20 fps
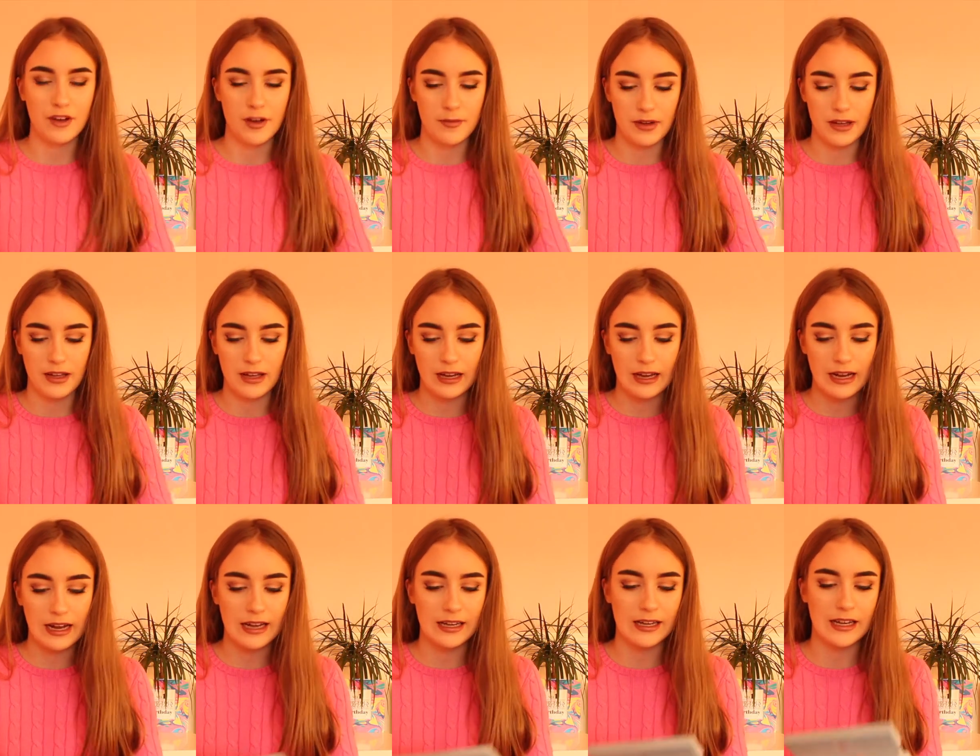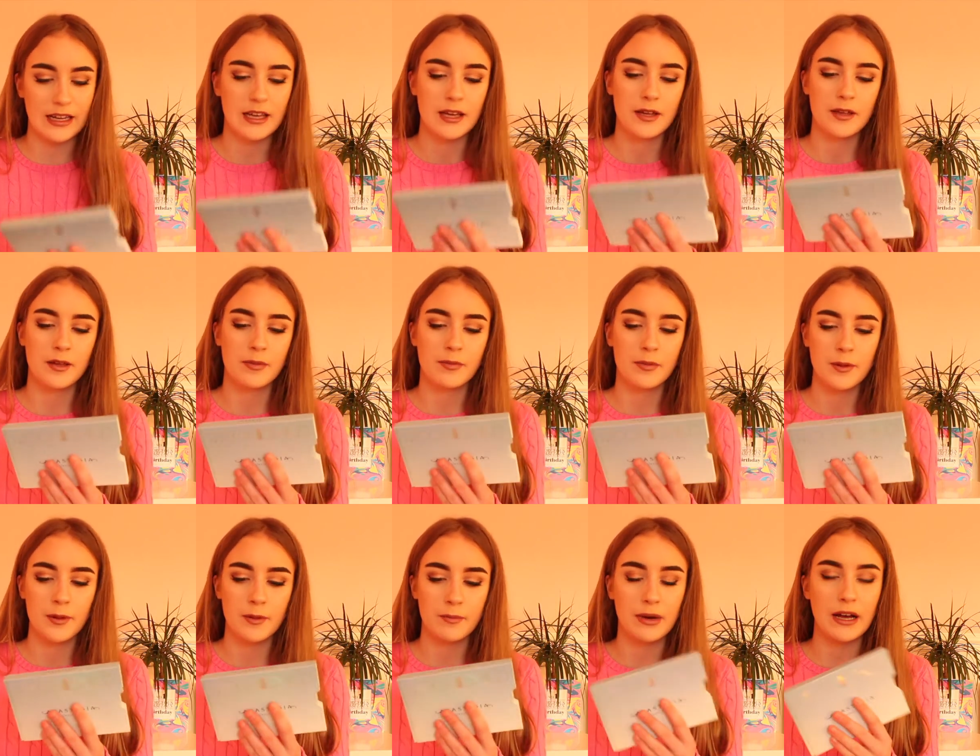a highlight
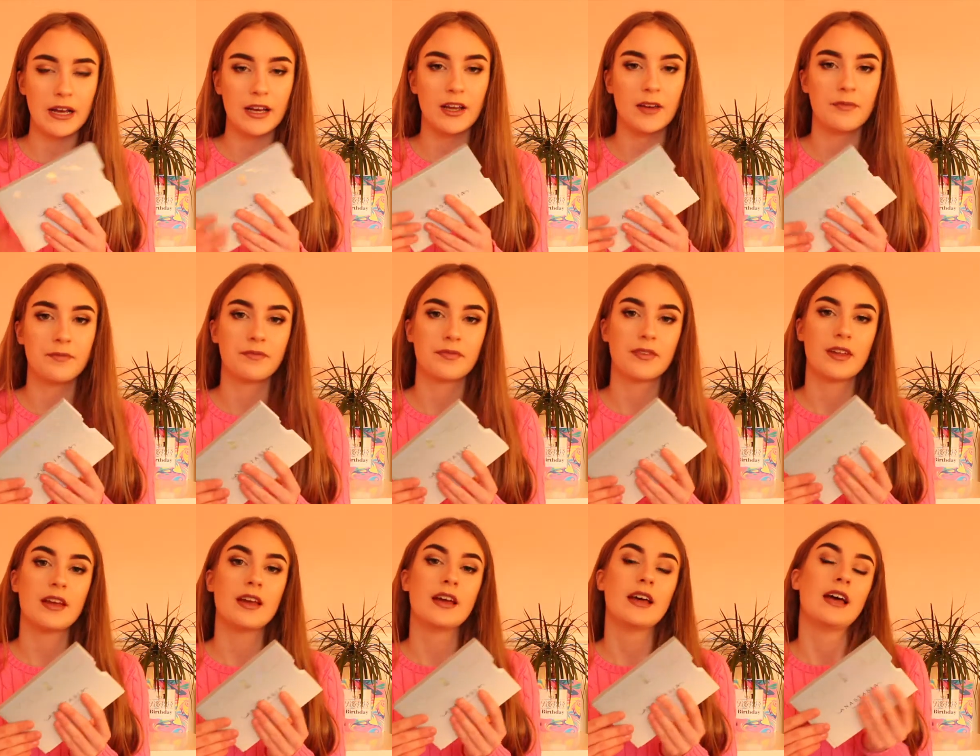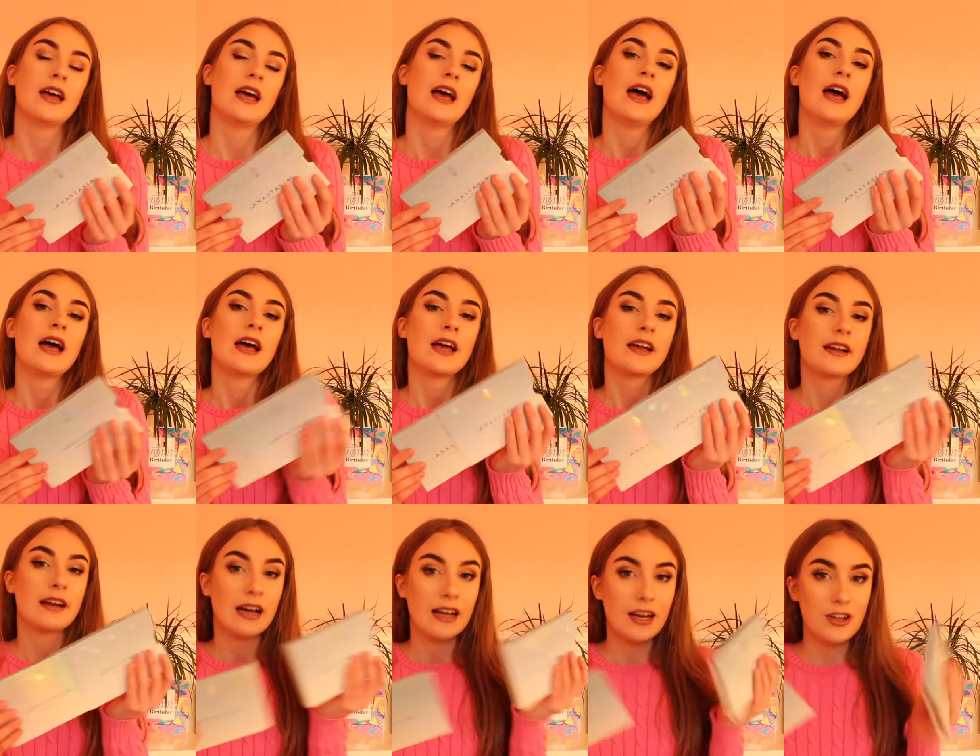palette.
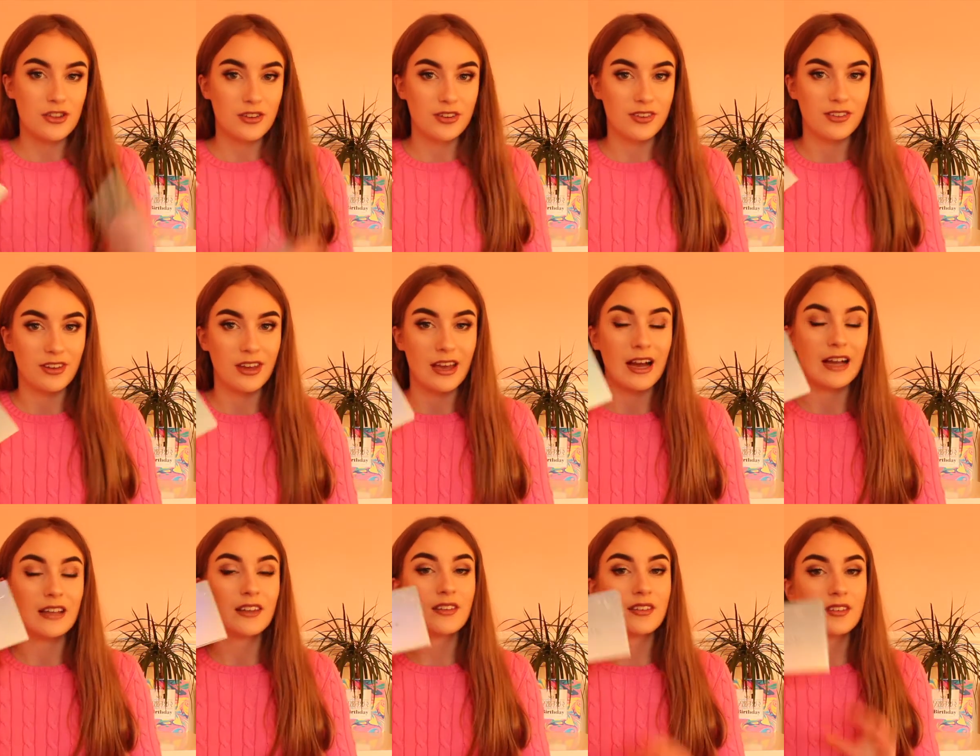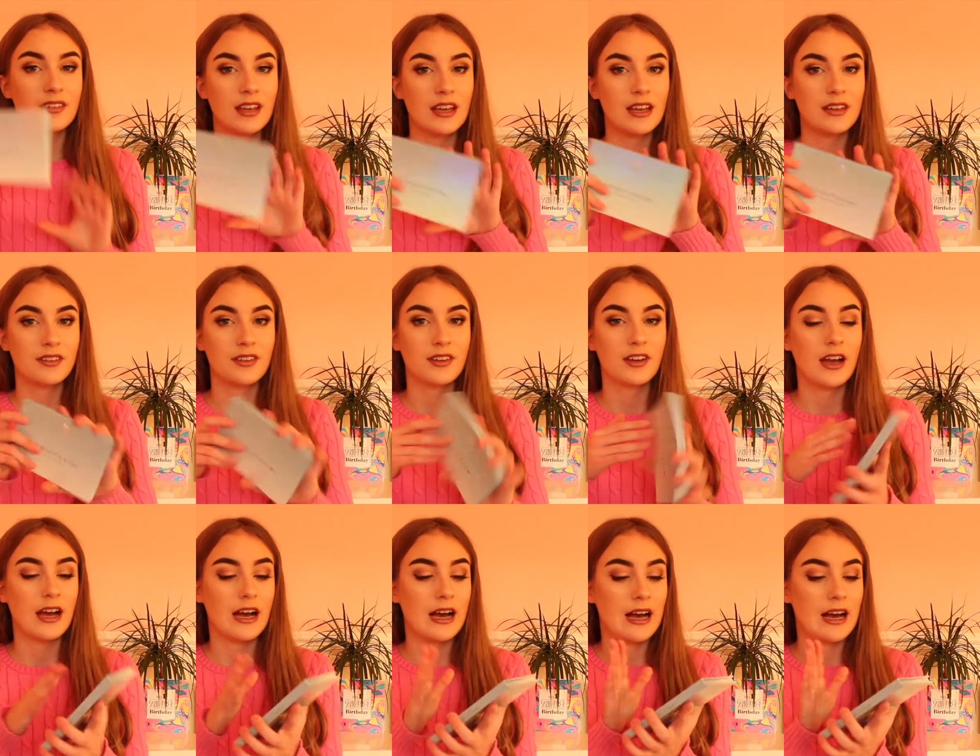You kind of just say Anastasia